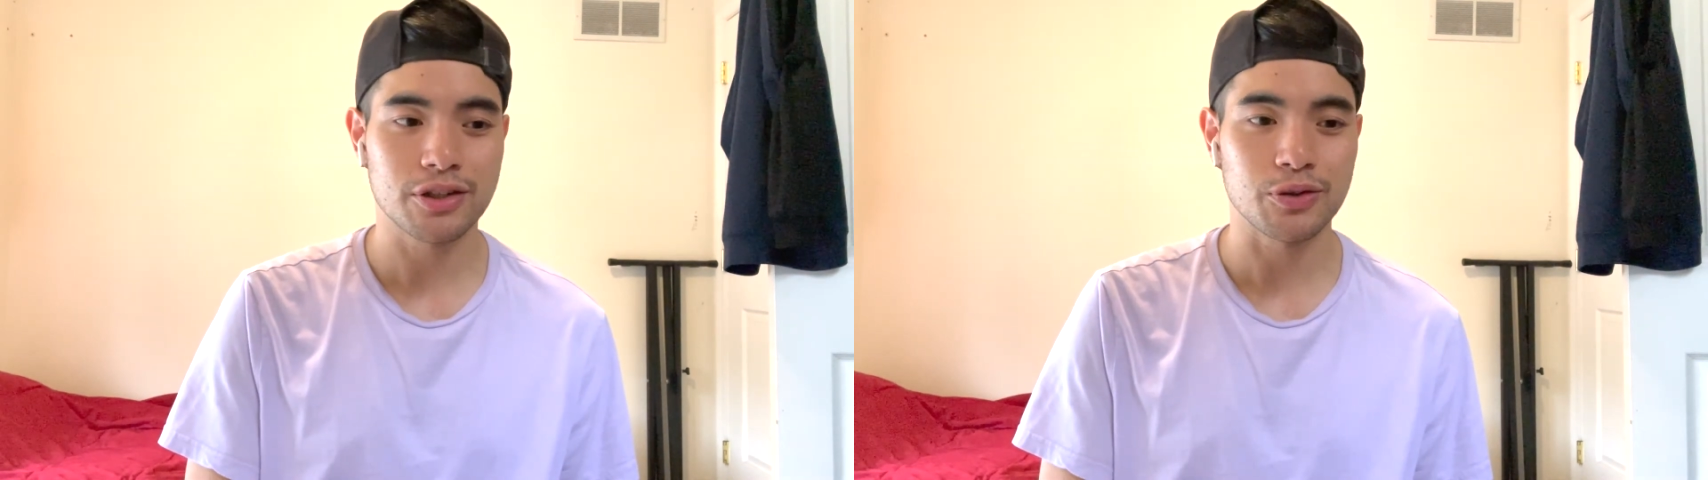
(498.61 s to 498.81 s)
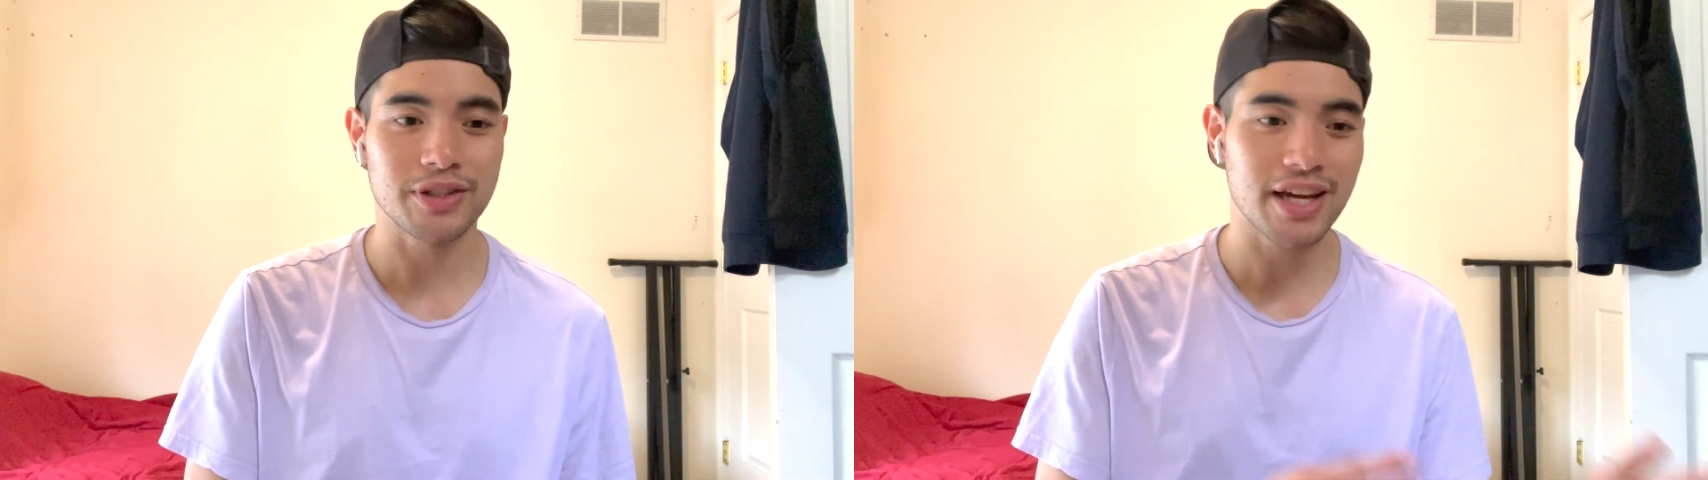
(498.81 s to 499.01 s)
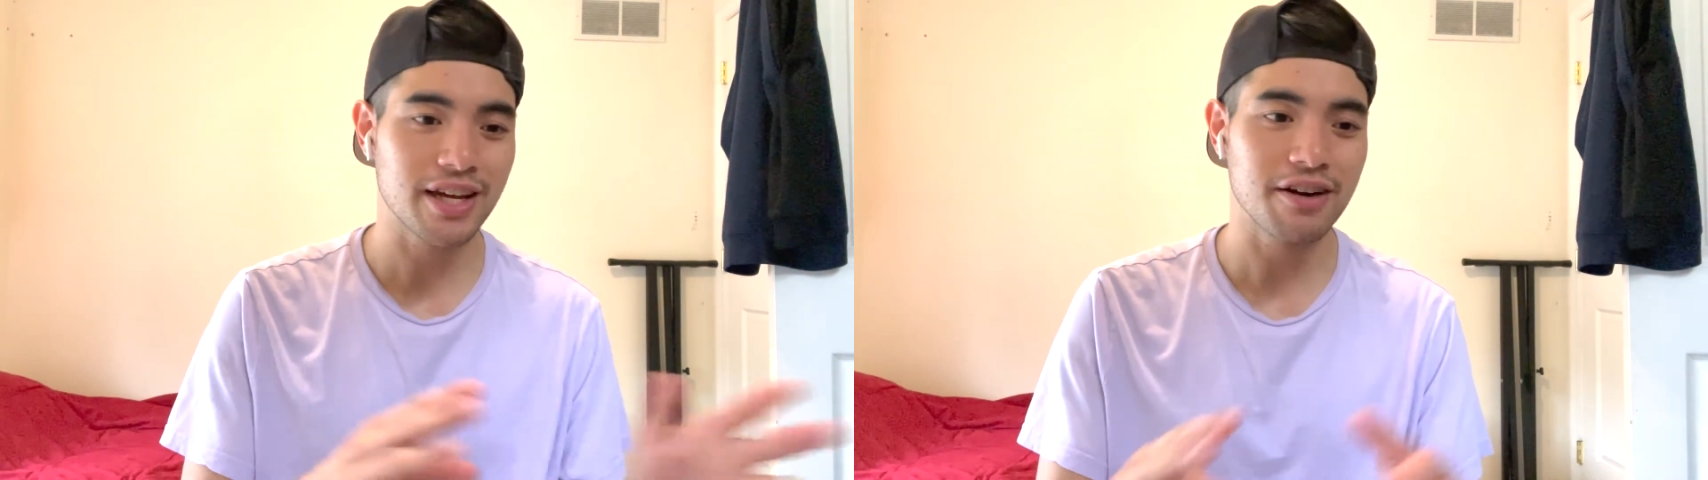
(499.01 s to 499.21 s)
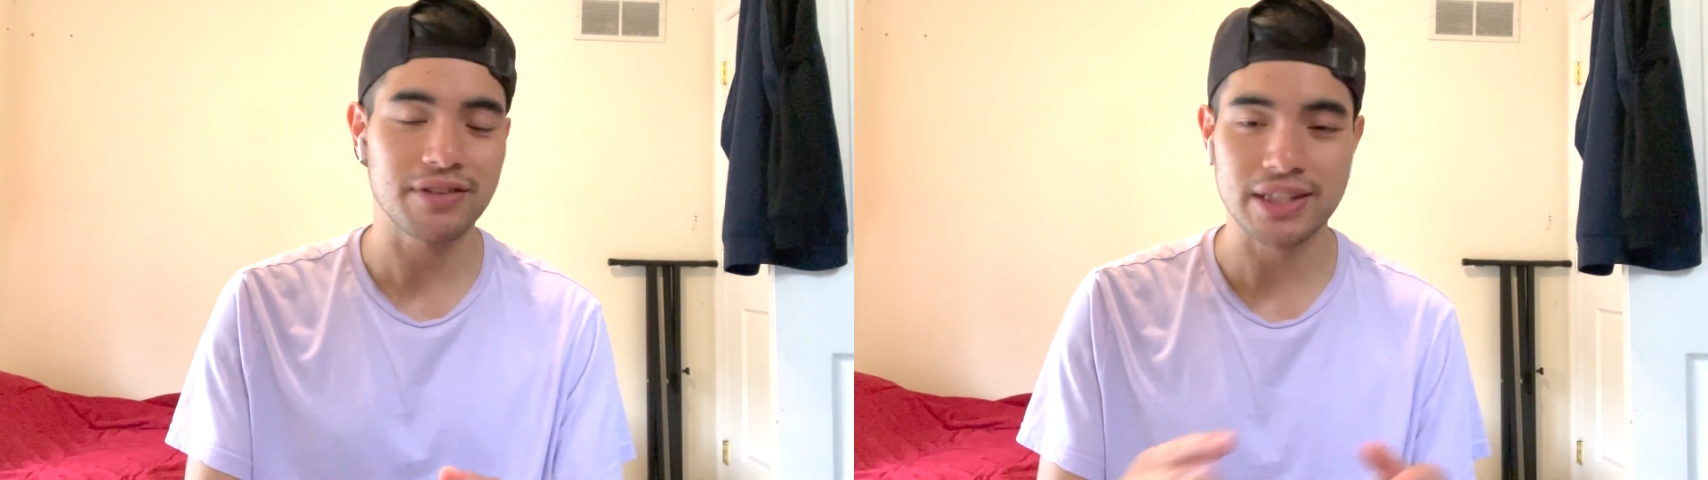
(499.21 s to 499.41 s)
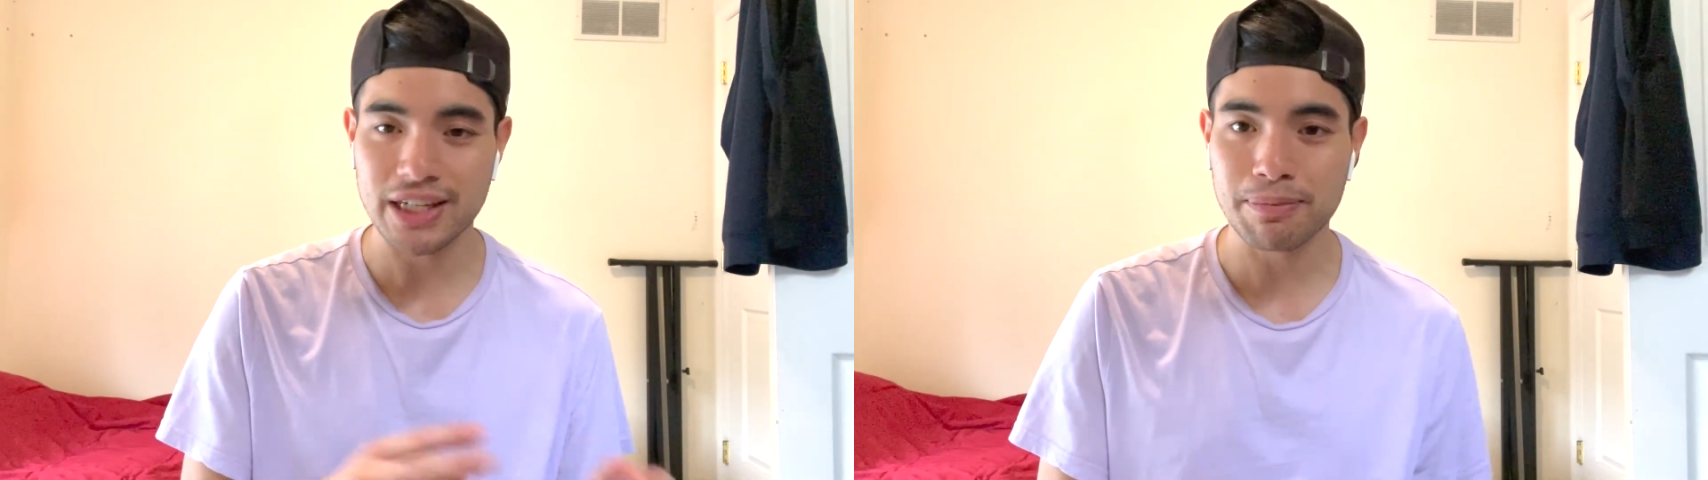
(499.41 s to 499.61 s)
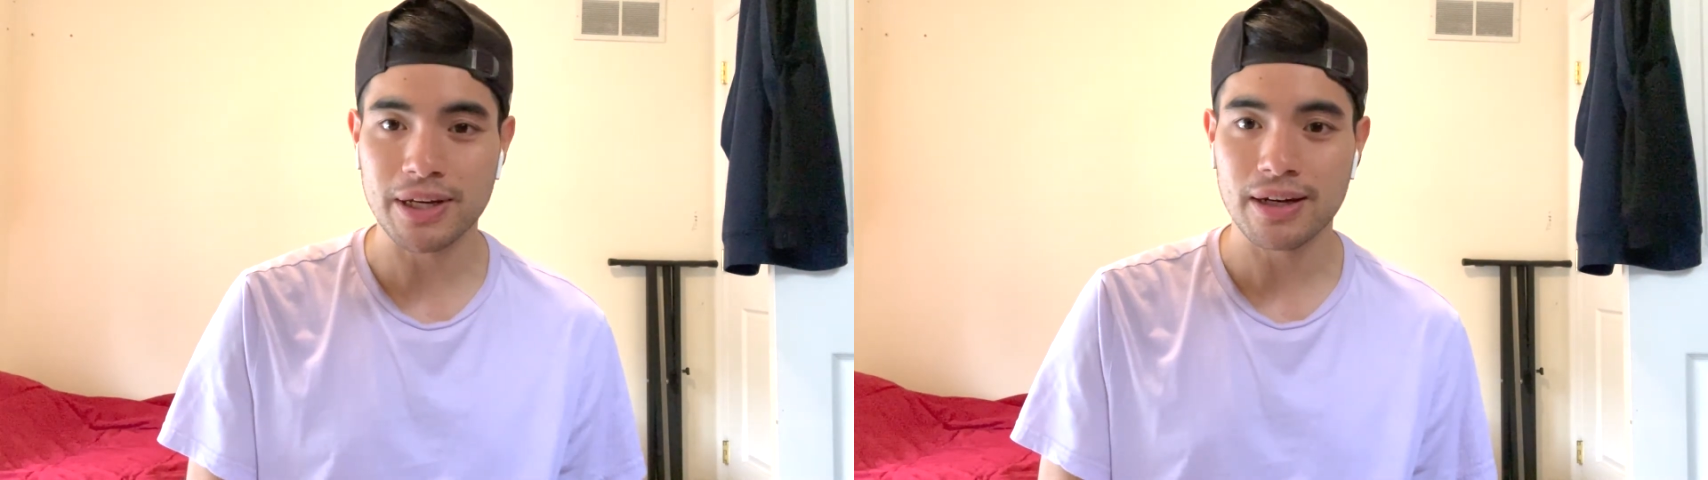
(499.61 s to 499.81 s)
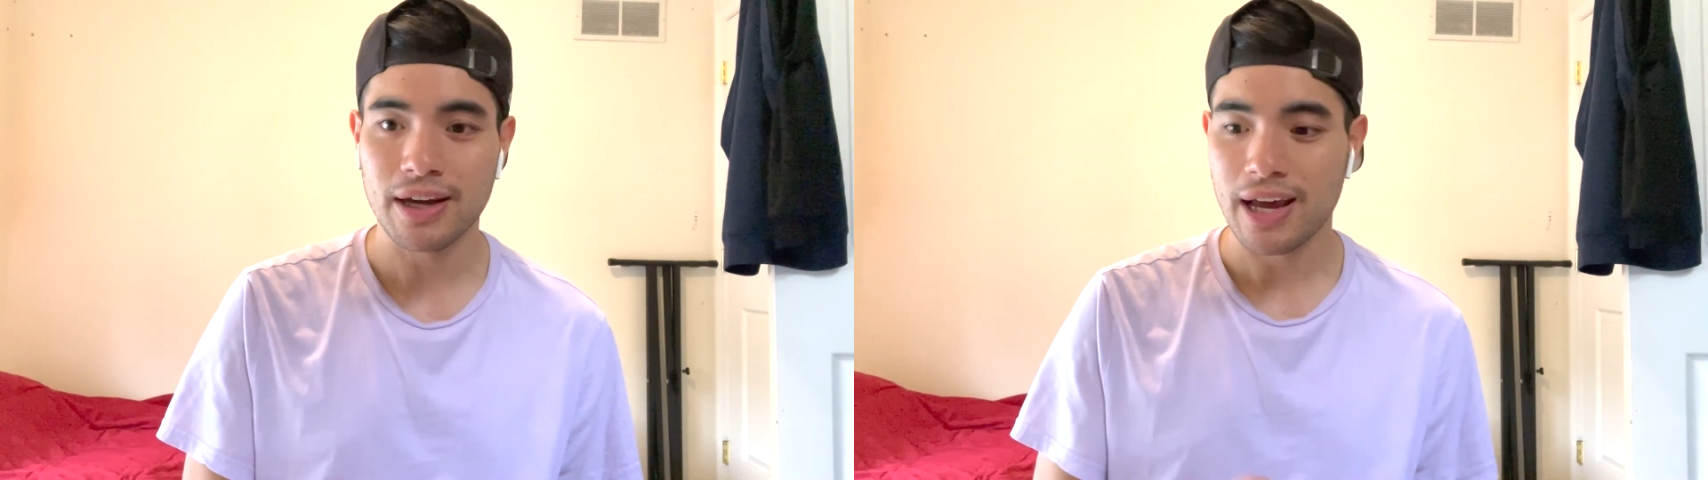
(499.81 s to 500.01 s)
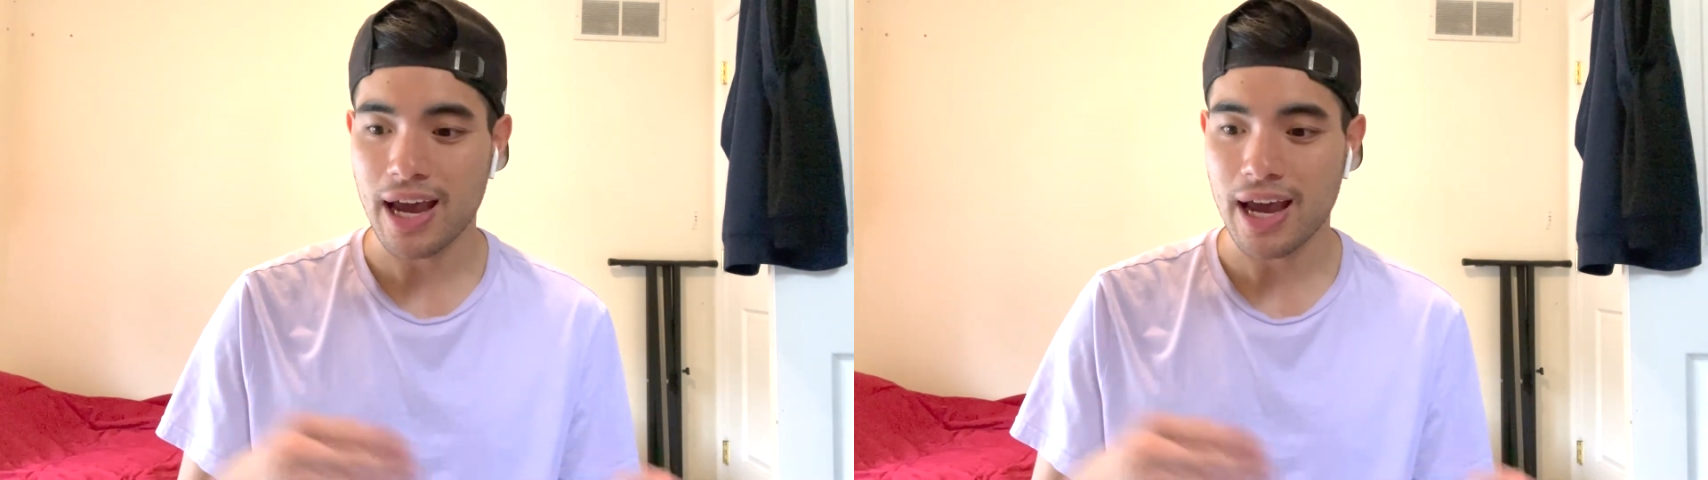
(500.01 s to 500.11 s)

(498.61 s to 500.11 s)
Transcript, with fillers: to take care of the demon.